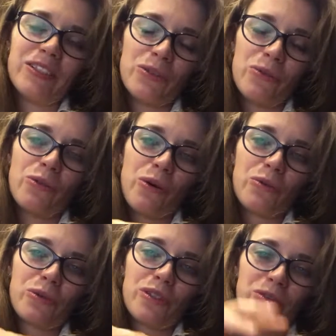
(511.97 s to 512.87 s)

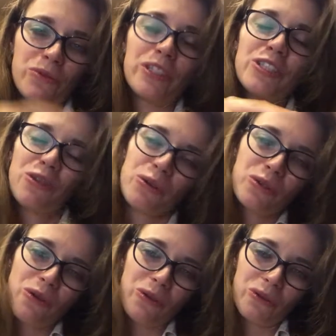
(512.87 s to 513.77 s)
reach those
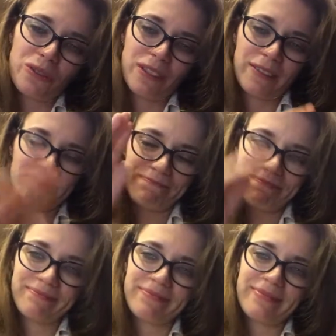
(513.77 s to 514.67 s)
goals
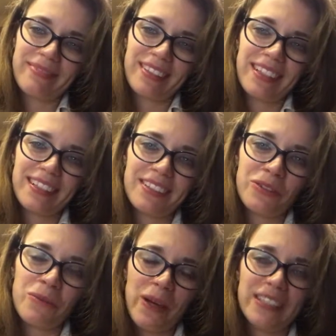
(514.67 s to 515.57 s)

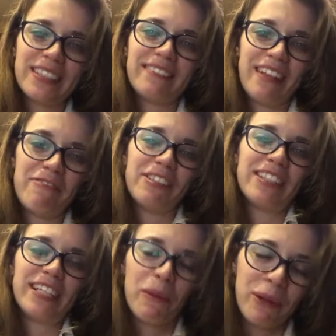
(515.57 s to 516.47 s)
to the best level
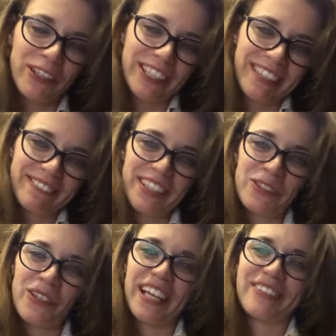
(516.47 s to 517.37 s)
and ability
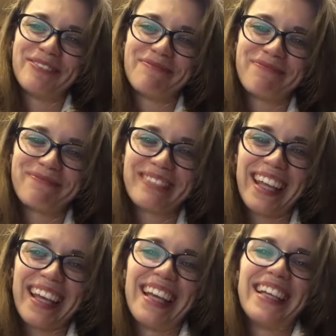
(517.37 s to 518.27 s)
that you can.
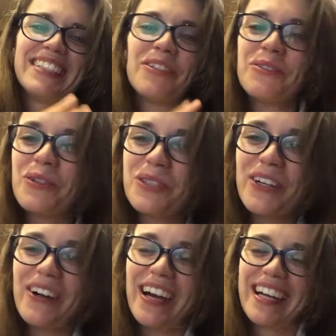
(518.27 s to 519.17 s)
So those
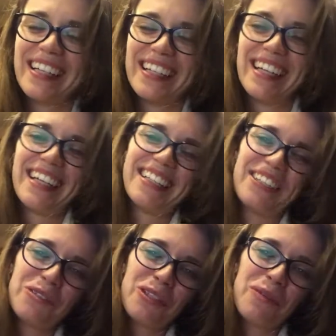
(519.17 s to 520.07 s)

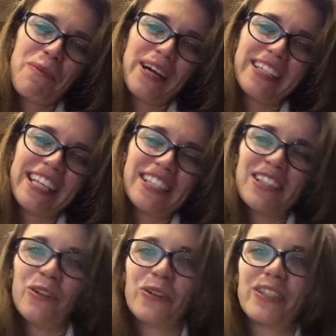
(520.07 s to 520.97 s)
are my
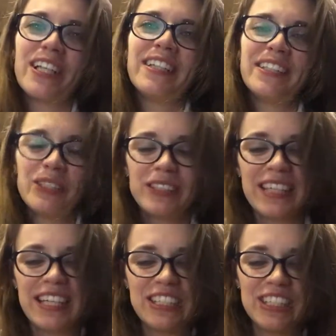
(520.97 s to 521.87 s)
lesson learned at this
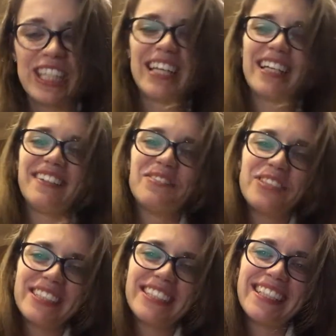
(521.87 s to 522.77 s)
stage.
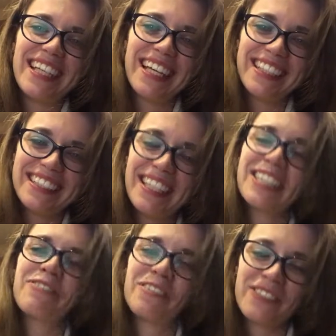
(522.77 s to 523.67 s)
We'll see in the
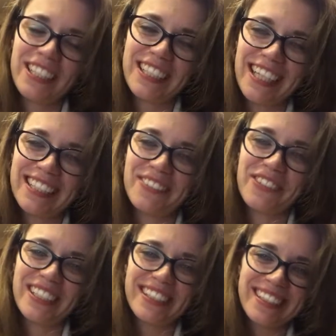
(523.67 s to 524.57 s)
next 15 days
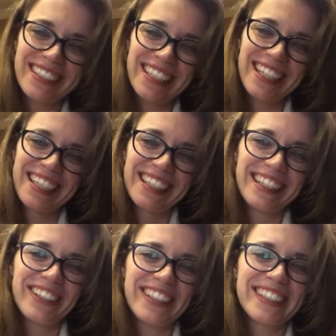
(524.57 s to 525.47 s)
what else
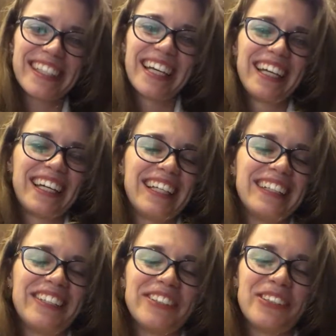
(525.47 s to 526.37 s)
there is
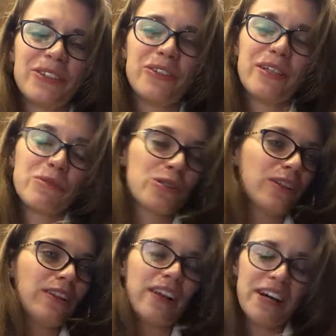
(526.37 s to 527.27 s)
to learn. I'm sure
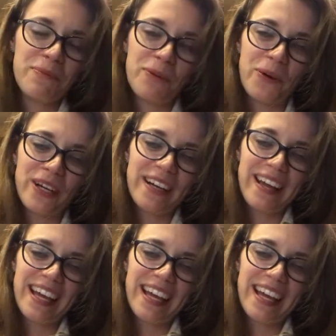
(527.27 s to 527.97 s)
a lot more,